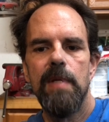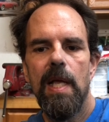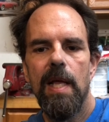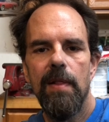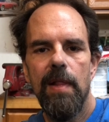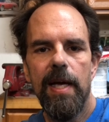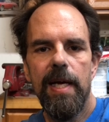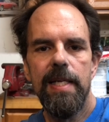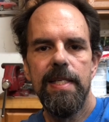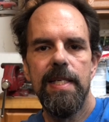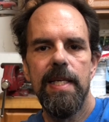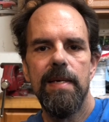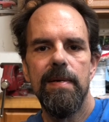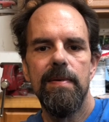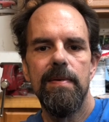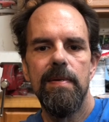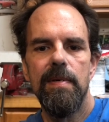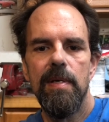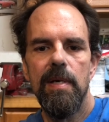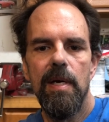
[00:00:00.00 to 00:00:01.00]
and like I
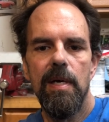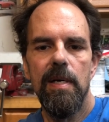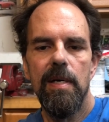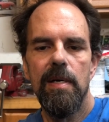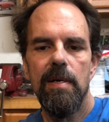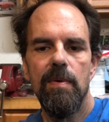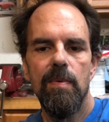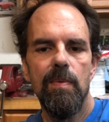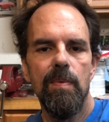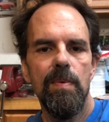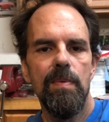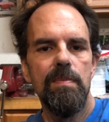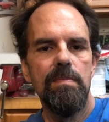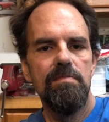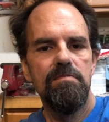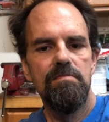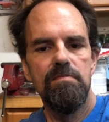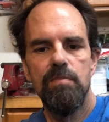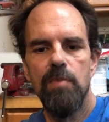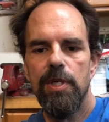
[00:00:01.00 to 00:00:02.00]
said, uh,
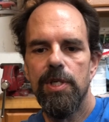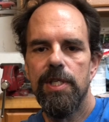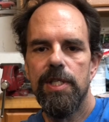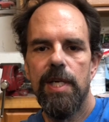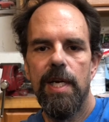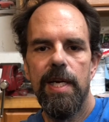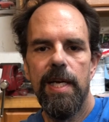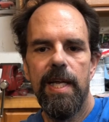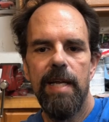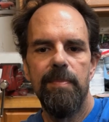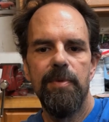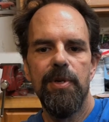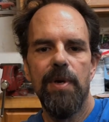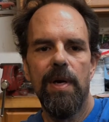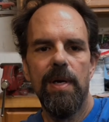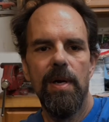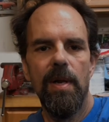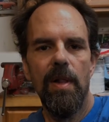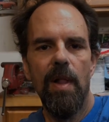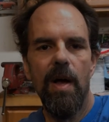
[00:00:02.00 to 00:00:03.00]
we're just going to keep
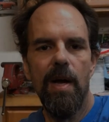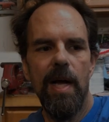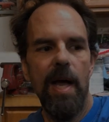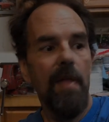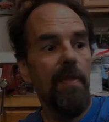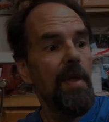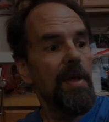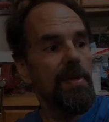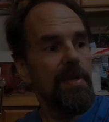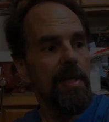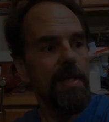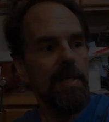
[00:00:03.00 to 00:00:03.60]
trucking along on this.